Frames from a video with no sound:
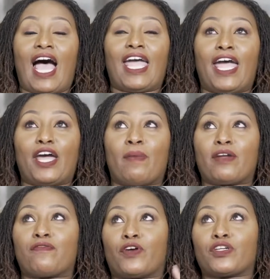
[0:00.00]
I had
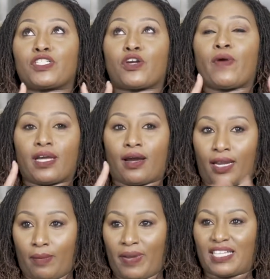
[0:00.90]
my first credit
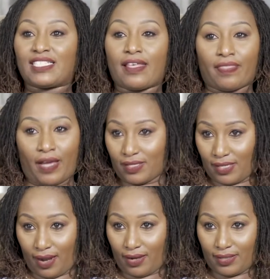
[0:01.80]
card limit at ten
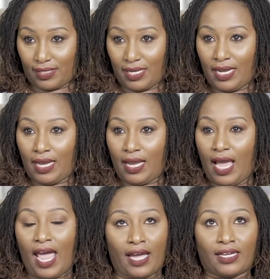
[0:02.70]
thousand dollars.
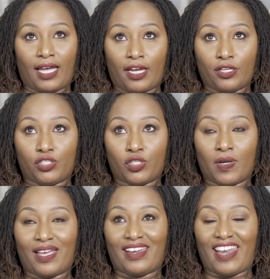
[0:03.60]
What? At age
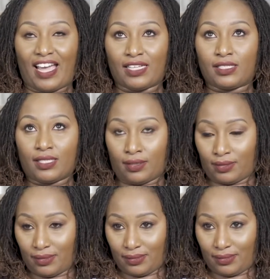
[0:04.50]

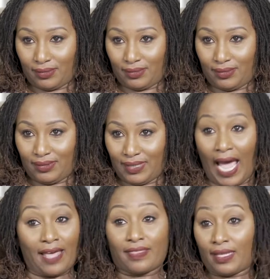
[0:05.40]
nineteen,
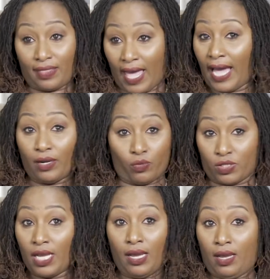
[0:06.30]
I think that
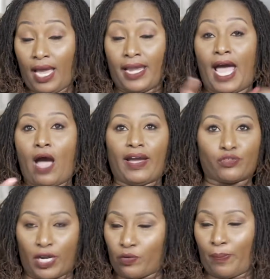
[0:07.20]
was and now I
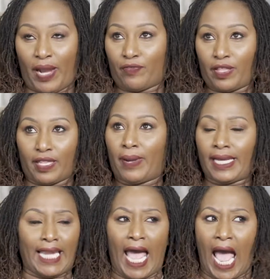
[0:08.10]
try to apply for that. I'm
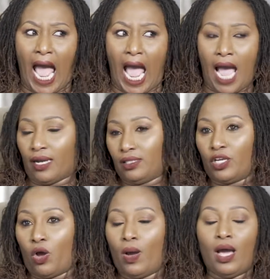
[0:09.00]
like, nah,
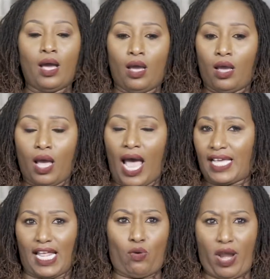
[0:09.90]
you know. I was
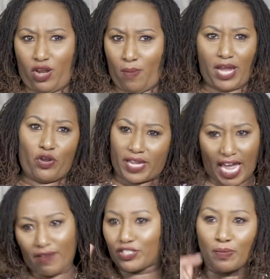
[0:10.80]
like, what do you mean? You
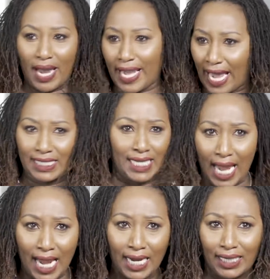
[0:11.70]
gave it to me
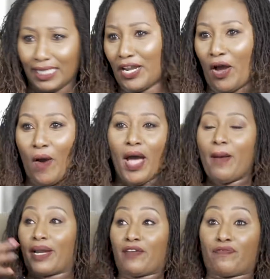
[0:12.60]
at 19, you know?
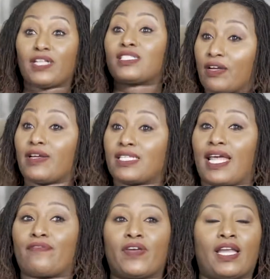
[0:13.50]
But I feel
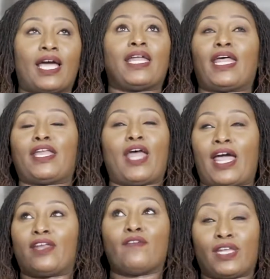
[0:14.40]
seriously, I feel I didn't,
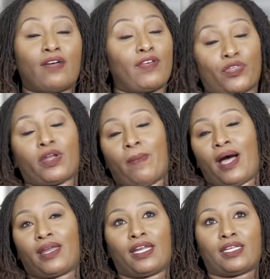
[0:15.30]
I didn't even never thought
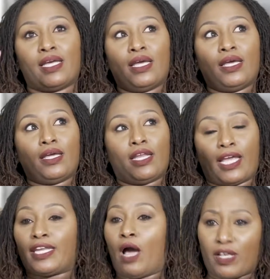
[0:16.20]
about it. it.
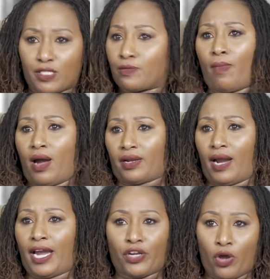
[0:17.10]
Like now I'm
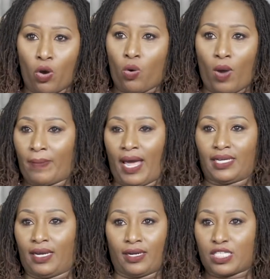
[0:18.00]
smarter. I know I'm
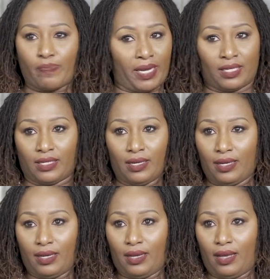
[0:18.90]
not gonna spend,
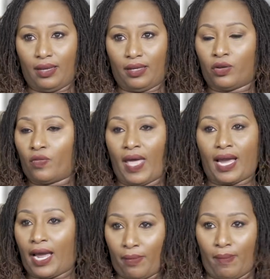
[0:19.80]
you know,
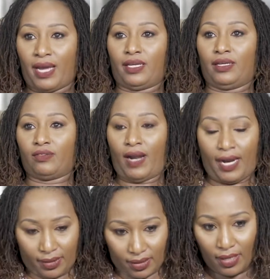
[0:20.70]
that kind of money, yep.
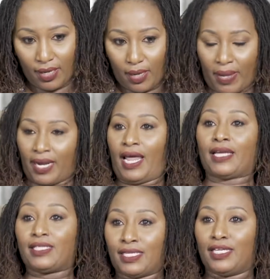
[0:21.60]
right? But at
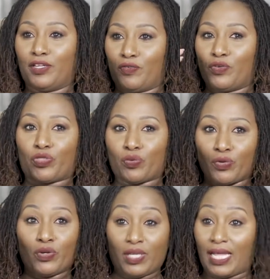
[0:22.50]
19, you,
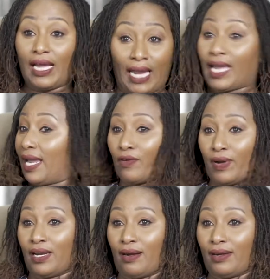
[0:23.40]
you I got a
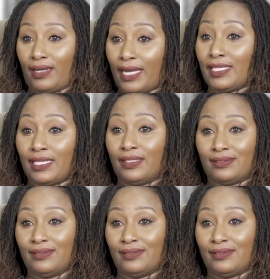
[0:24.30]
credit card. 19.